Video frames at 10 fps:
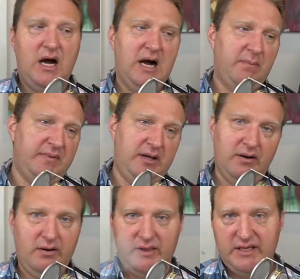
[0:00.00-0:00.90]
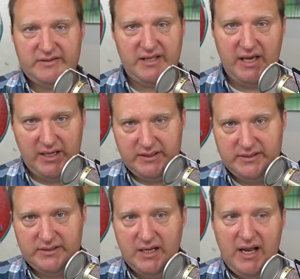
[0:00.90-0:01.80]
Um, here are these
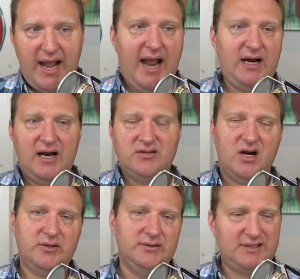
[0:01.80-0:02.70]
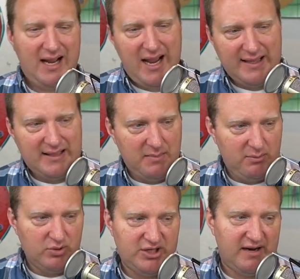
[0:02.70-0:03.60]
things, and kind of talk through and say, hey, I think
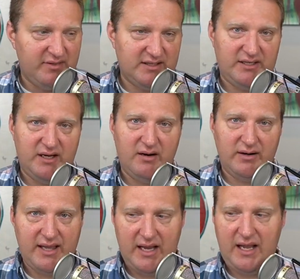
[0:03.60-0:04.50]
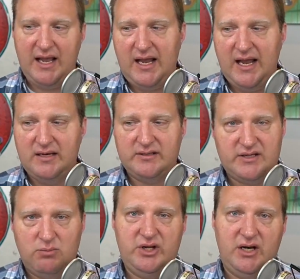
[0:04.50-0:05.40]
we should have this here and that, and
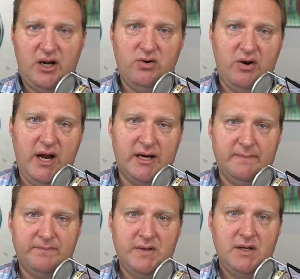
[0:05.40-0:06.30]
someone could go create it.